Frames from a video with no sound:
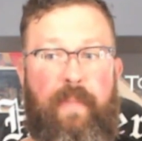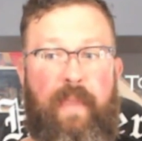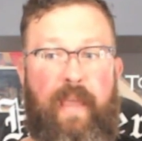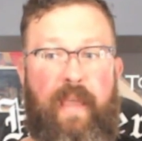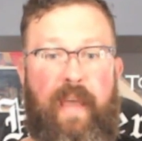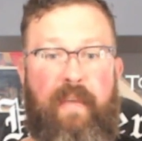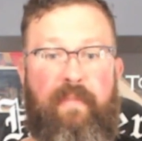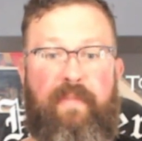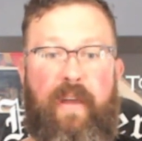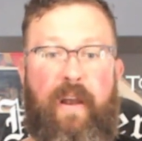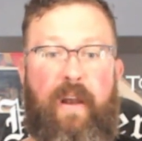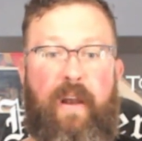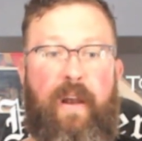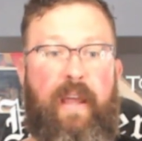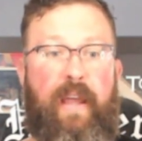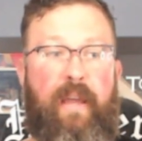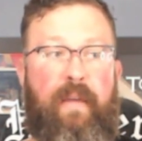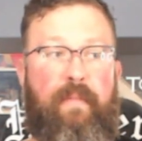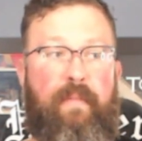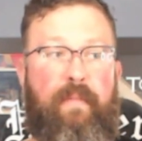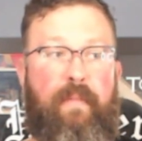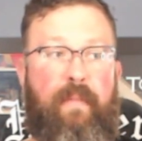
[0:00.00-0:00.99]

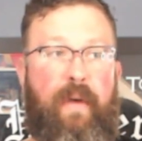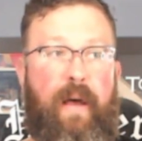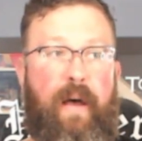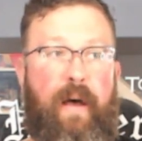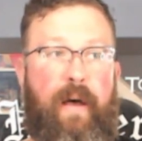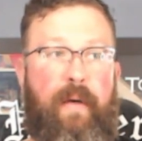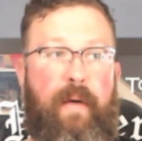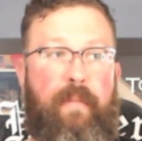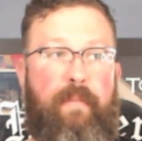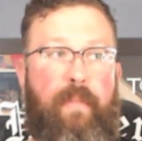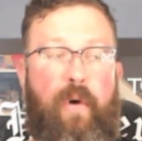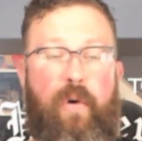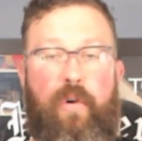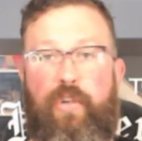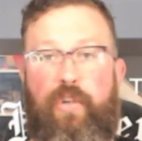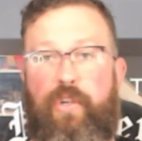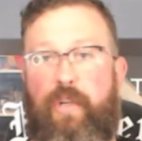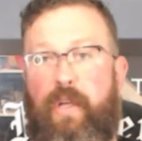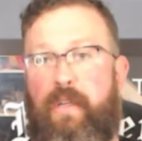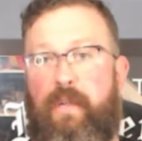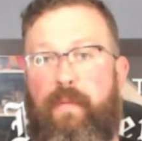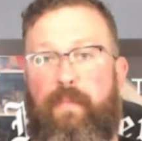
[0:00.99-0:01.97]
very
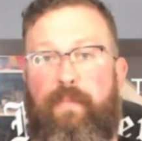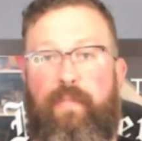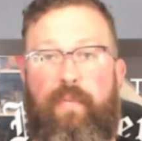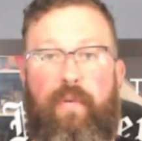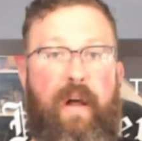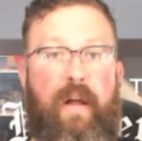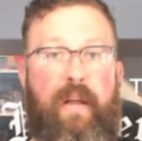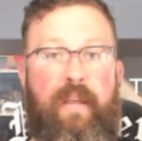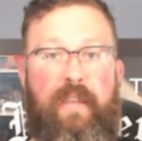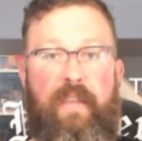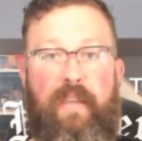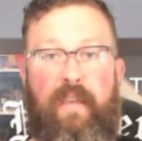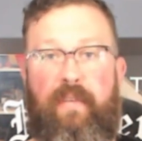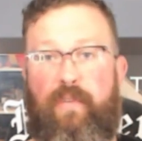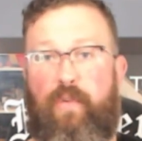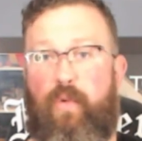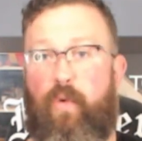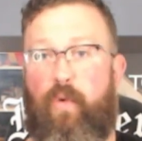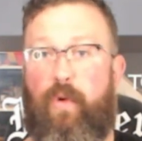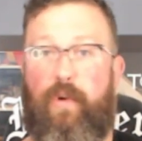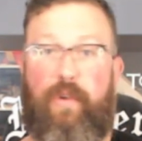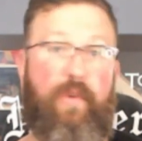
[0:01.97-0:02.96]
merchant productive
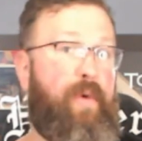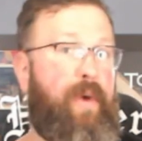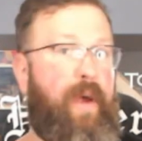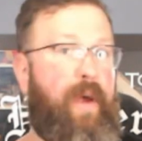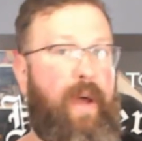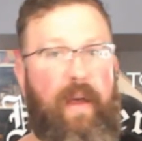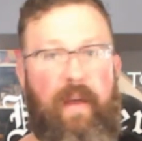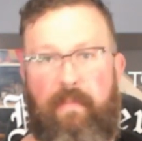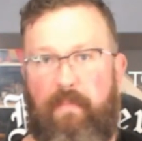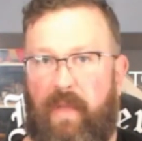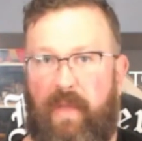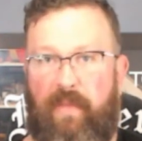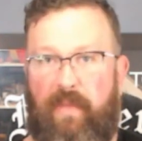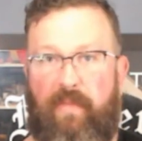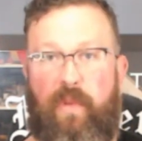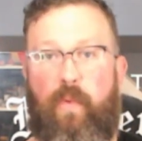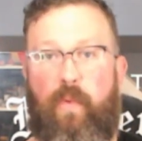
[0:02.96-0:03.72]
Tortuga, if you